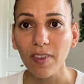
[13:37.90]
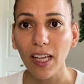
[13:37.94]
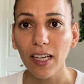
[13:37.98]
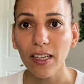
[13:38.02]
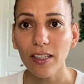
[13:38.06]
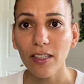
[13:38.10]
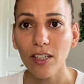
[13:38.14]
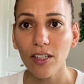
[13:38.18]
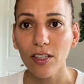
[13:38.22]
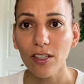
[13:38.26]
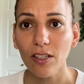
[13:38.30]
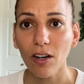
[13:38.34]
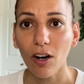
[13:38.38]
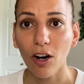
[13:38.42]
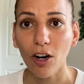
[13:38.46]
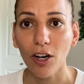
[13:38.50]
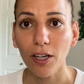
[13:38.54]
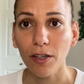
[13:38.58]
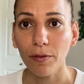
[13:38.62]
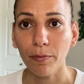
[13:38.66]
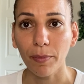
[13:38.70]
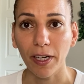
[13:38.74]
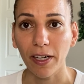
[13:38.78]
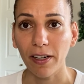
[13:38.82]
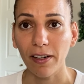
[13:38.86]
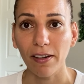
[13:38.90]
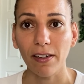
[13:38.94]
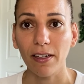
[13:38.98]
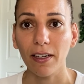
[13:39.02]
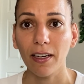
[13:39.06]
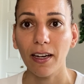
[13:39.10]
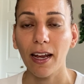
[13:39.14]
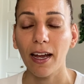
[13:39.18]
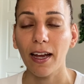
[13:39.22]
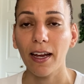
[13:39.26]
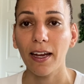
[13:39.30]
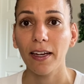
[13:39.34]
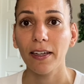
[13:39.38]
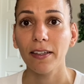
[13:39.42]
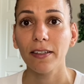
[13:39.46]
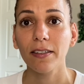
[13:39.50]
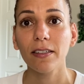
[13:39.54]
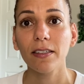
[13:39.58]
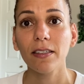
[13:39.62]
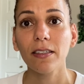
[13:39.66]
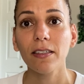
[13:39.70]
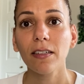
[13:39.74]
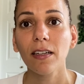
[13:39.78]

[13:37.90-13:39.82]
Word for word: disheartenment and